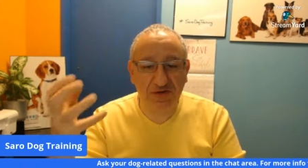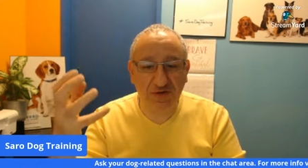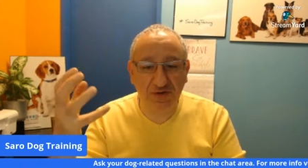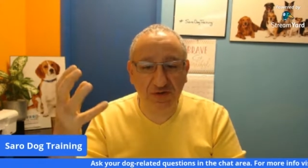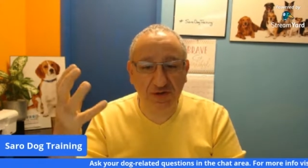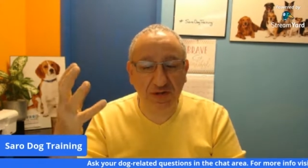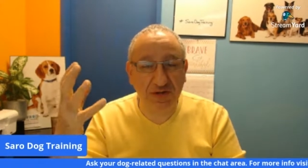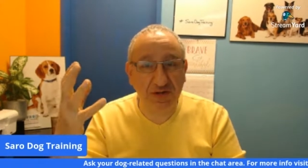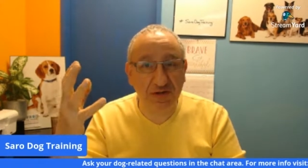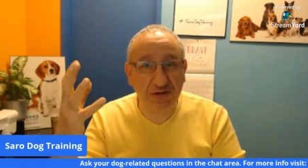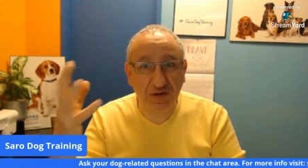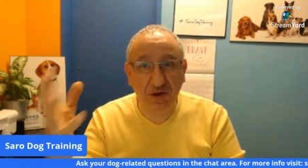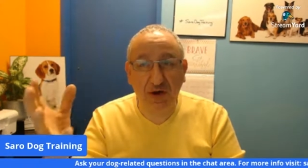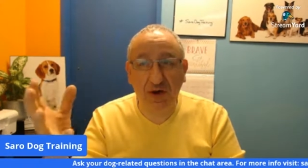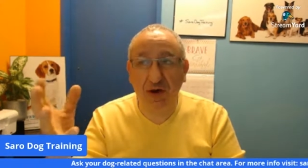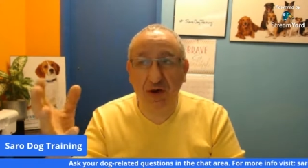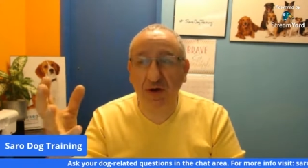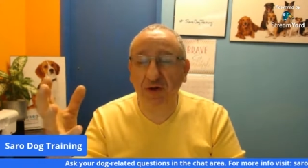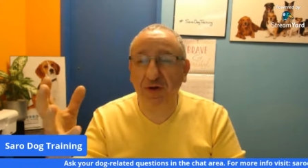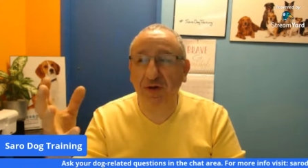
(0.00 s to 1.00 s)
So the
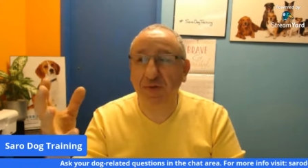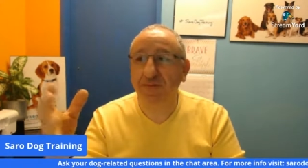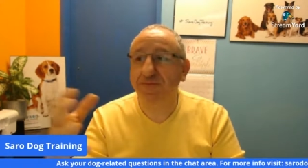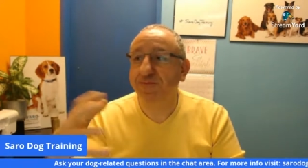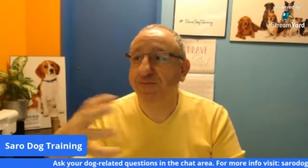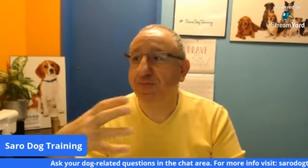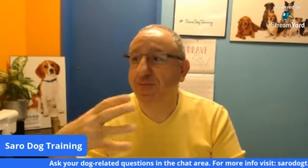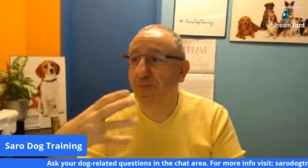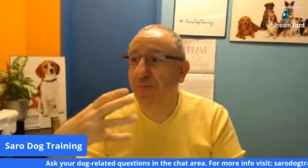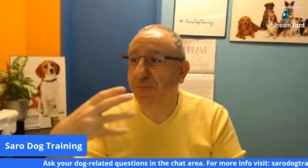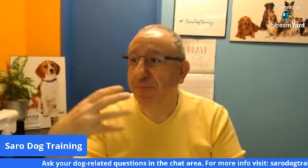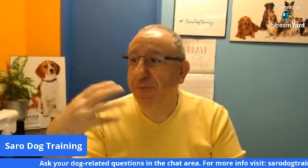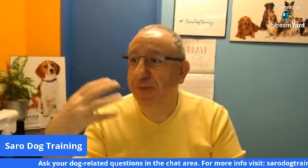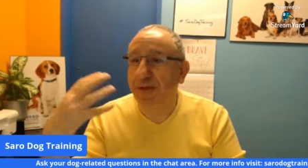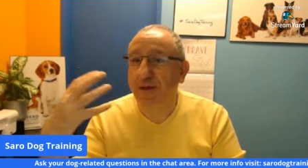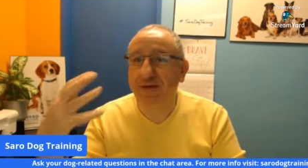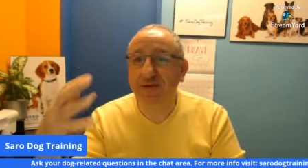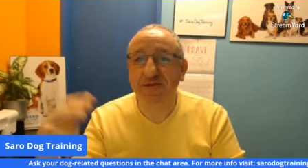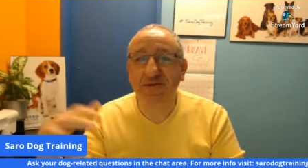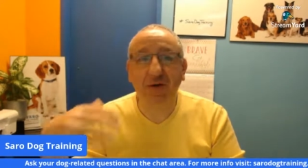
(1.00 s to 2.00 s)
dog
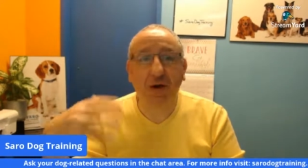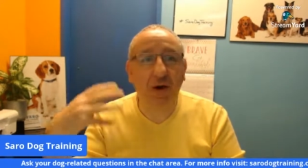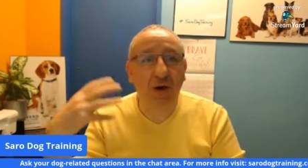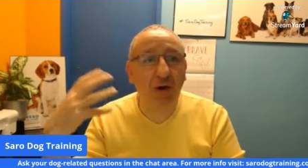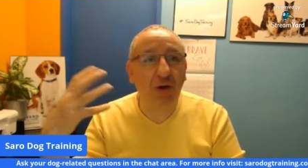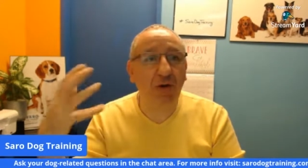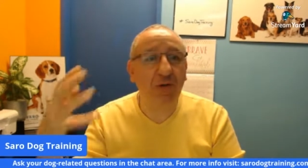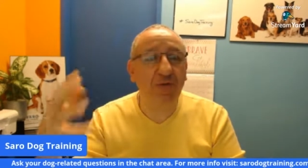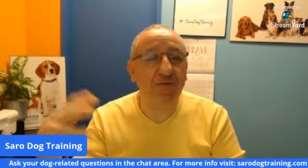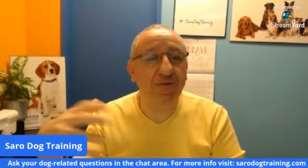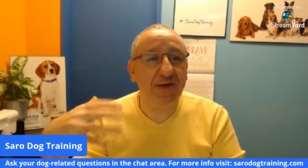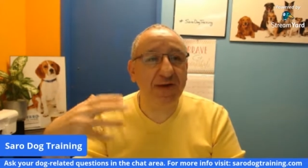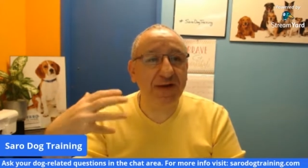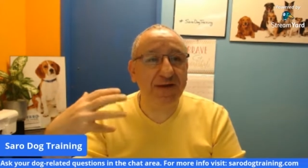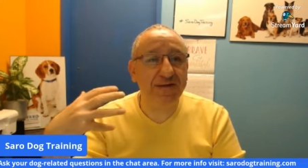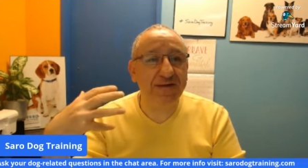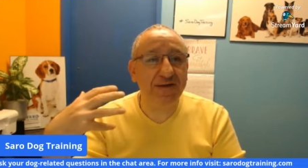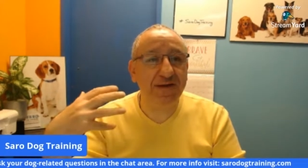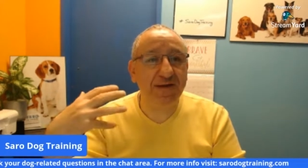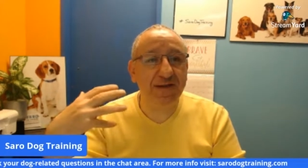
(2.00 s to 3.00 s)
is
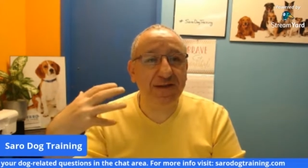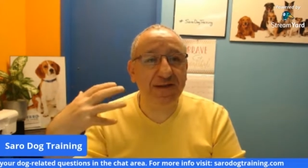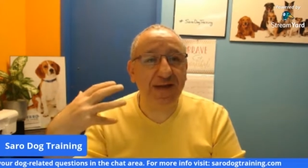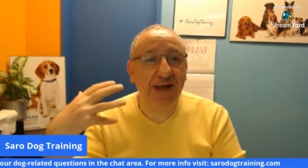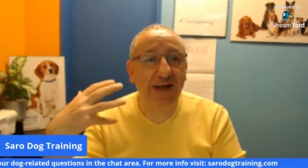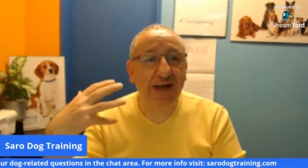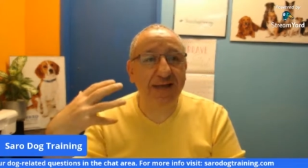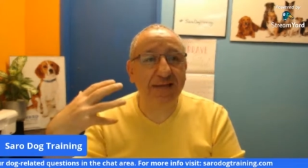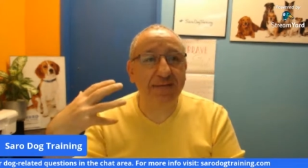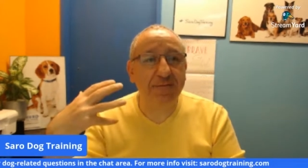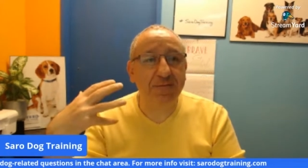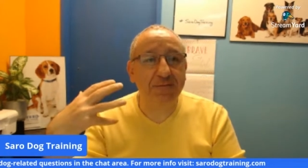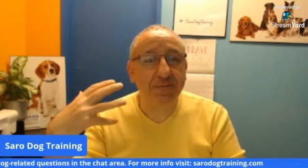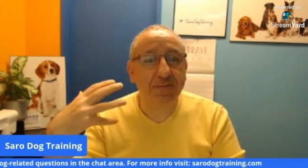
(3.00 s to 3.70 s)
always in that